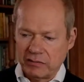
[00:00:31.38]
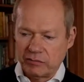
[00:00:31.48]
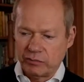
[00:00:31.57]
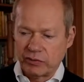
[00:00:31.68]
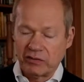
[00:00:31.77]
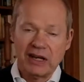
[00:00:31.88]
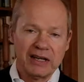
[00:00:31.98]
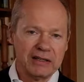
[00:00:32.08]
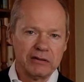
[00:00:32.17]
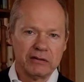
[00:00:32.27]

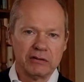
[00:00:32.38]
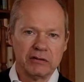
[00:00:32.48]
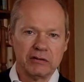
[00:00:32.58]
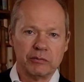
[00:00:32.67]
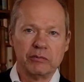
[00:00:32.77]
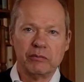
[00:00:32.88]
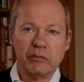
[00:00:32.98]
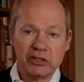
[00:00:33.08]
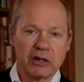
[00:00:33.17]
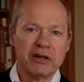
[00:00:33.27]
provide the
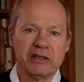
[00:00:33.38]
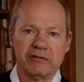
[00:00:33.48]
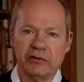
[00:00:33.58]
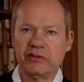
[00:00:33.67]
majority of new